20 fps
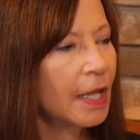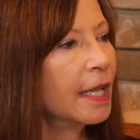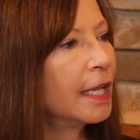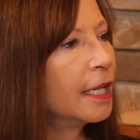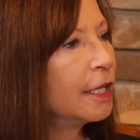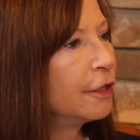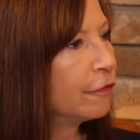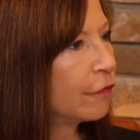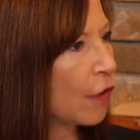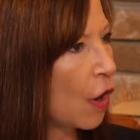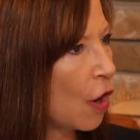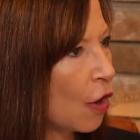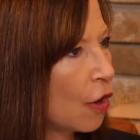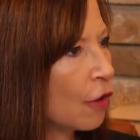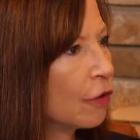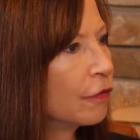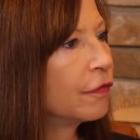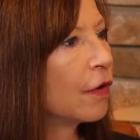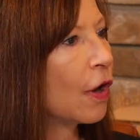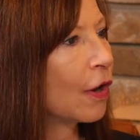
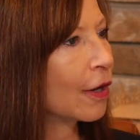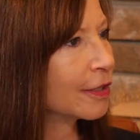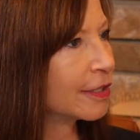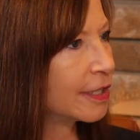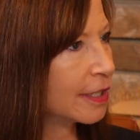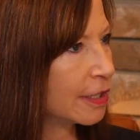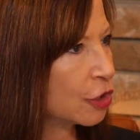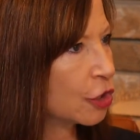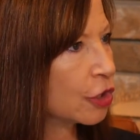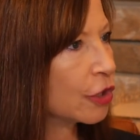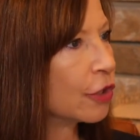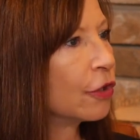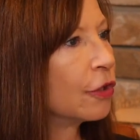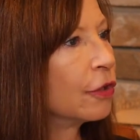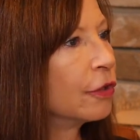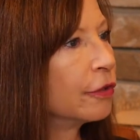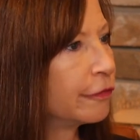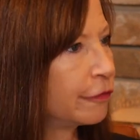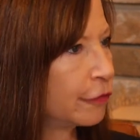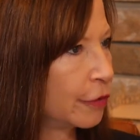evolve our
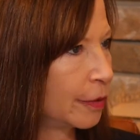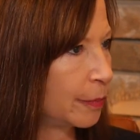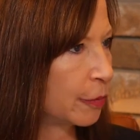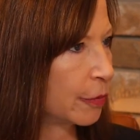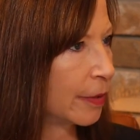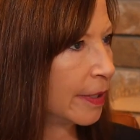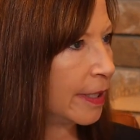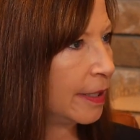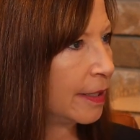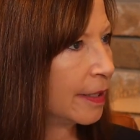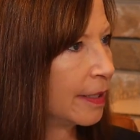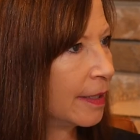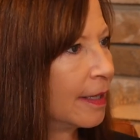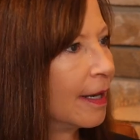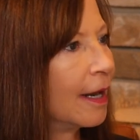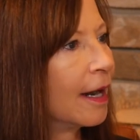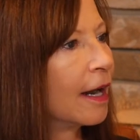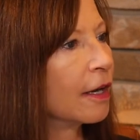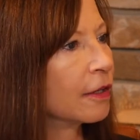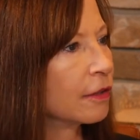digital footprint
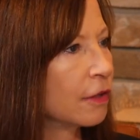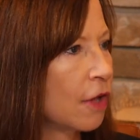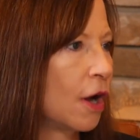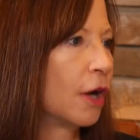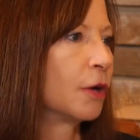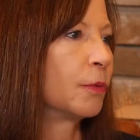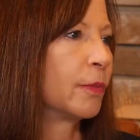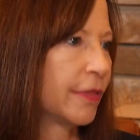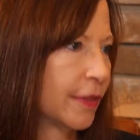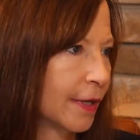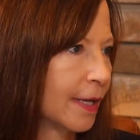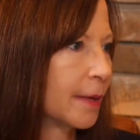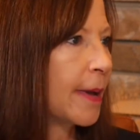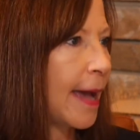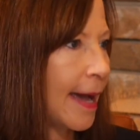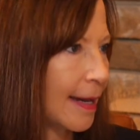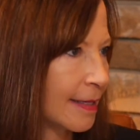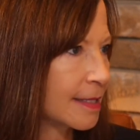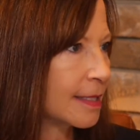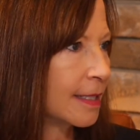along with the
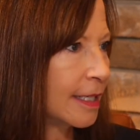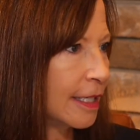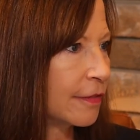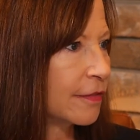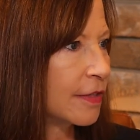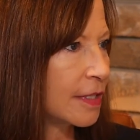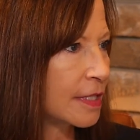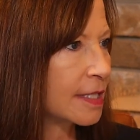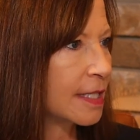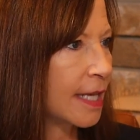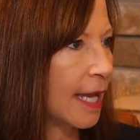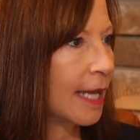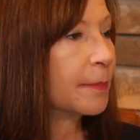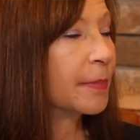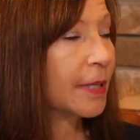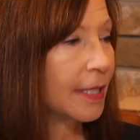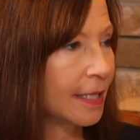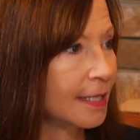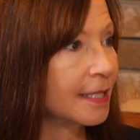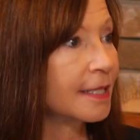capacity of the state.
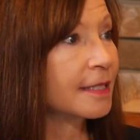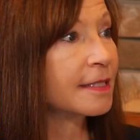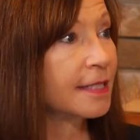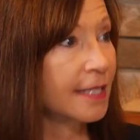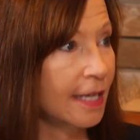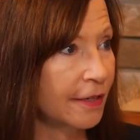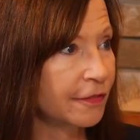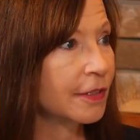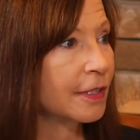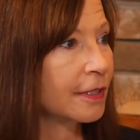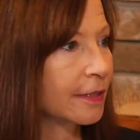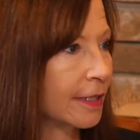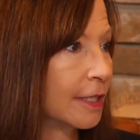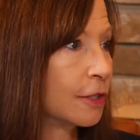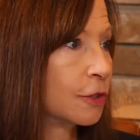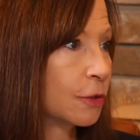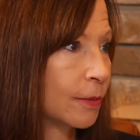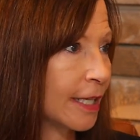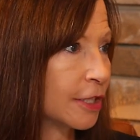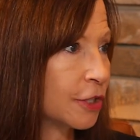But it is definitely
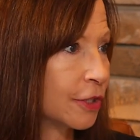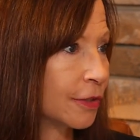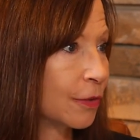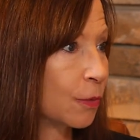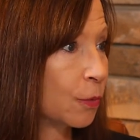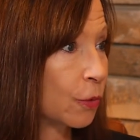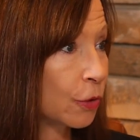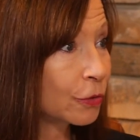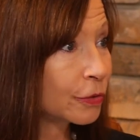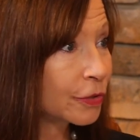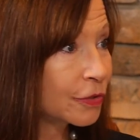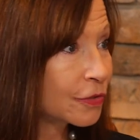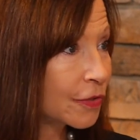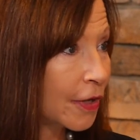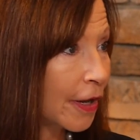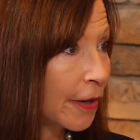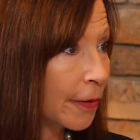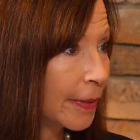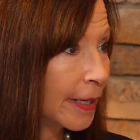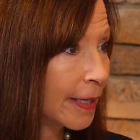a direction the world is
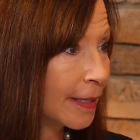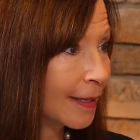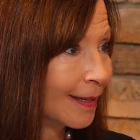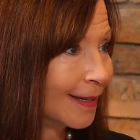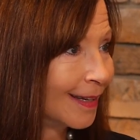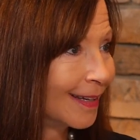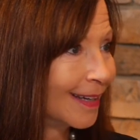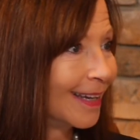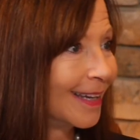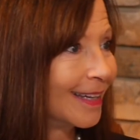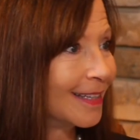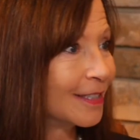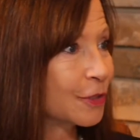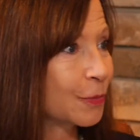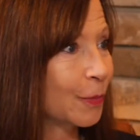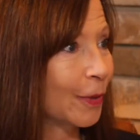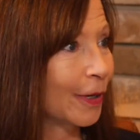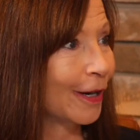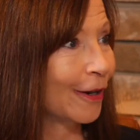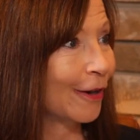going.
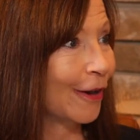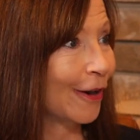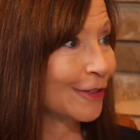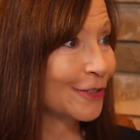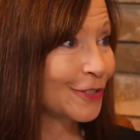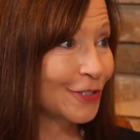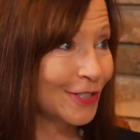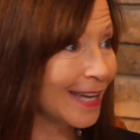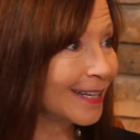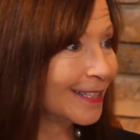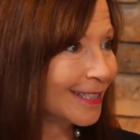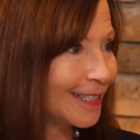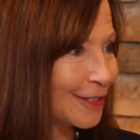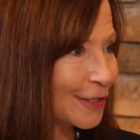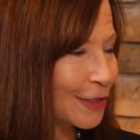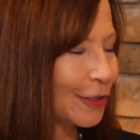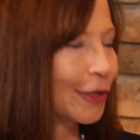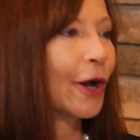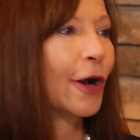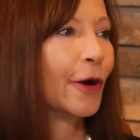It's where our state
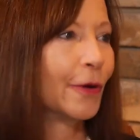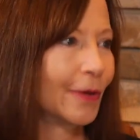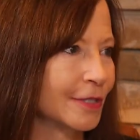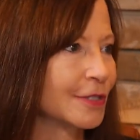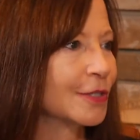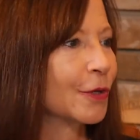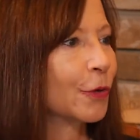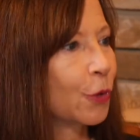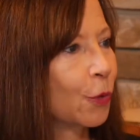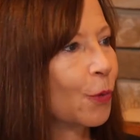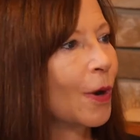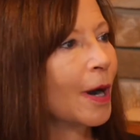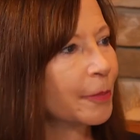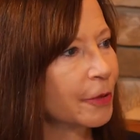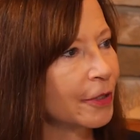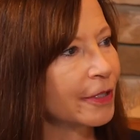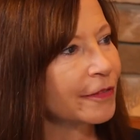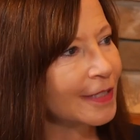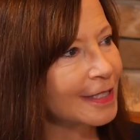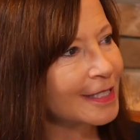needs to go, and so
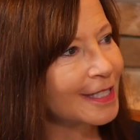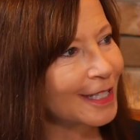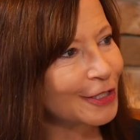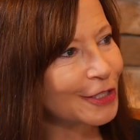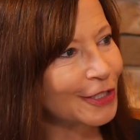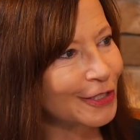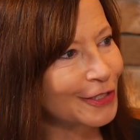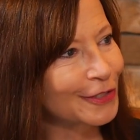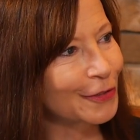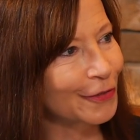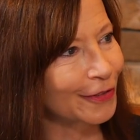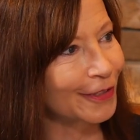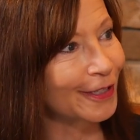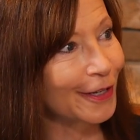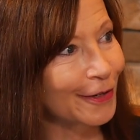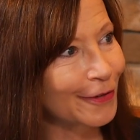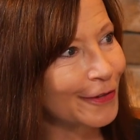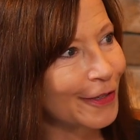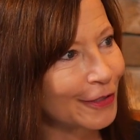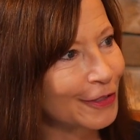cooperative extension is going to
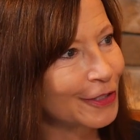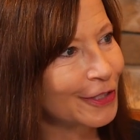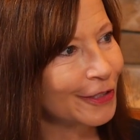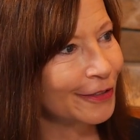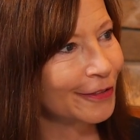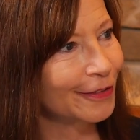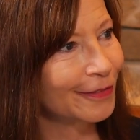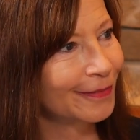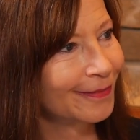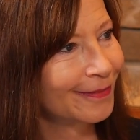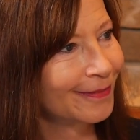go there too.